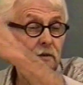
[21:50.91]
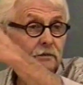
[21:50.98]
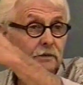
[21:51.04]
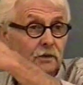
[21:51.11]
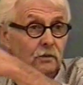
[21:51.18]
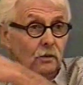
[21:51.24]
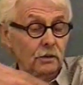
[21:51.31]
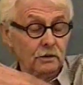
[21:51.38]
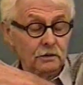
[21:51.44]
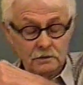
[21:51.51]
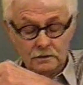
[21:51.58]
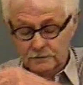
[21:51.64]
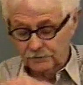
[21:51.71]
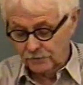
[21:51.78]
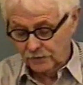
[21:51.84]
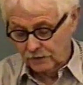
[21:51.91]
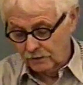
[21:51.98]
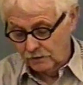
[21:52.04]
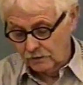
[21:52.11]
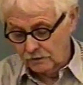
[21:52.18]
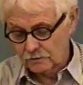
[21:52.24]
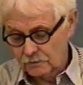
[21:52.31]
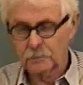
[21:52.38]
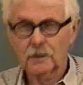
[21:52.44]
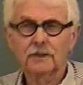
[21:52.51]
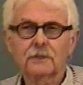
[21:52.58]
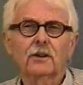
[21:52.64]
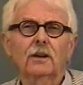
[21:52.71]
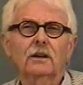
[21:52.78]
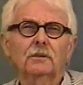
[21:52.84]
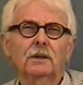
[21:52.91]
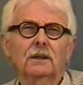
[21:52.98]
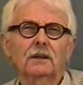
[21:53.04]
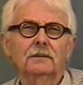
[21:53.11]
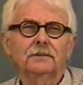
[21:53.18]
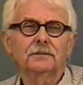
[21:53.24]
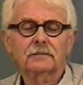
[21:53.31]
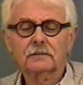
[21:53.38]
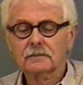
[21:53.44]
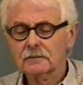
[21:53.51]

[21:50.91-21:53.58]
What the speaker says: off in quarters. So Bud thought, well,